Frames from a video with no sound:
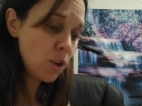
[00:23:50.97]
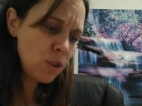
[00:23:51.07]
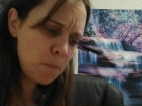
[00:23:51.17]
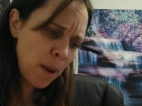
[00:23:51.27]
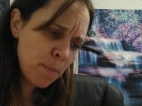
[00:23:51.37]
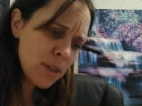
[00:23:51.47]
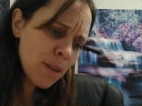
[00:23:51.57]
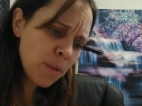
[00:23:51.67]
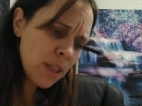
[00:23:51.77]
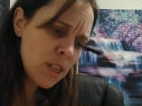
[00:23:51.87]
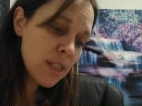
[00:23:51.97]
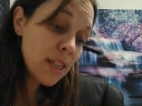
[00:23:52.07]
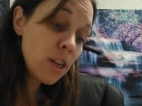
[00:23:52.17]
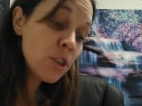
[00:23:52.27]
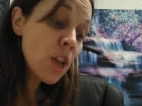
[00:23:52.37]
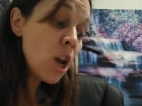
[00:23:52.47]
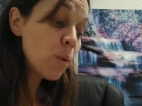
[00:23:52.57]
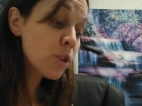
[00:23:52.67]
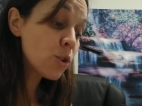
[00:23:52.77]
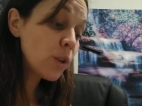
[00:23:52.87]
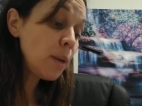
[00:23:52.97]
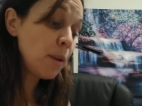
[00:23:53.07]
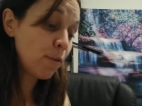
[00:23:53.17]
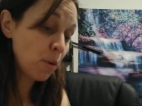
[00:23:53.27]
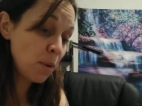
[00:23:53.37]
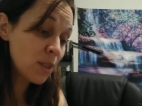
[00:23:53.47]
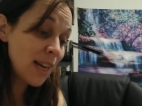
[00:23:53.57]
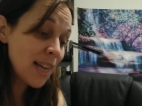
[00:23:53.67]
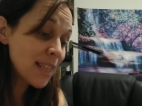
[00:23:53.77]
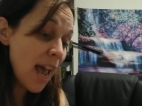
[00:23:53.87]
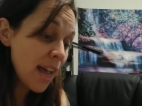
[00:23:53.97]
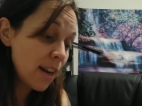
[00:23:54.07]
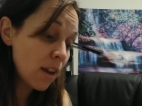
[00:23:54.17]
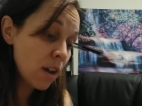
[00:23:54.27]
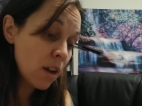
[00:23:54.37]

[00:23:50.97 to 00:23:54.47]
Newspapers and religious leaders were screaming for Mossadegh's head.